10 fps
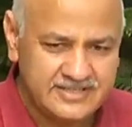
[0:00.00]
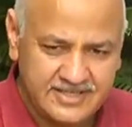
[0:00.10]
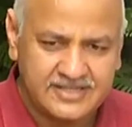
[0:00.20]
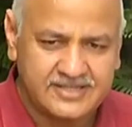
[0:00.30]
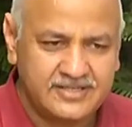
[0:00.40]

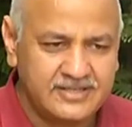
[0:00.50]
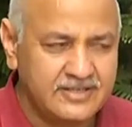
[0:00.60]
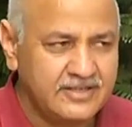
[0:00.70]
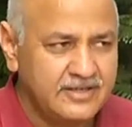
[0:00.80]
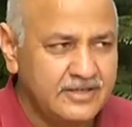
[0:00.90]
right,
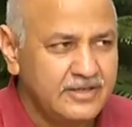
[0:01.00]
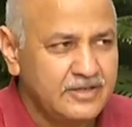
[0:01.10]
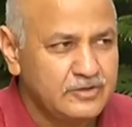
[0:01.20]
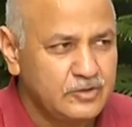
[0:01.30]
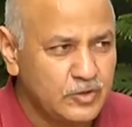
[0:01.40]
I'll
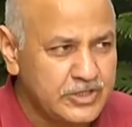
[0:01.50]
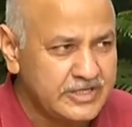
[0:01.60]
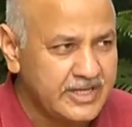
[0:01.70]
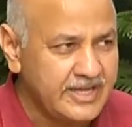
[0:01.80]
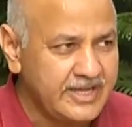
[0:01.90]
allow you to
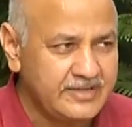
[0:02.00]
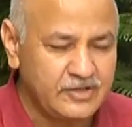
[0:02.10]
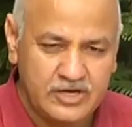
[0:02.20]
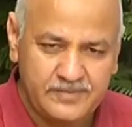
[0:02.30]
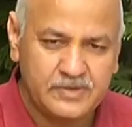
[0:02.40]
hear what they're saying.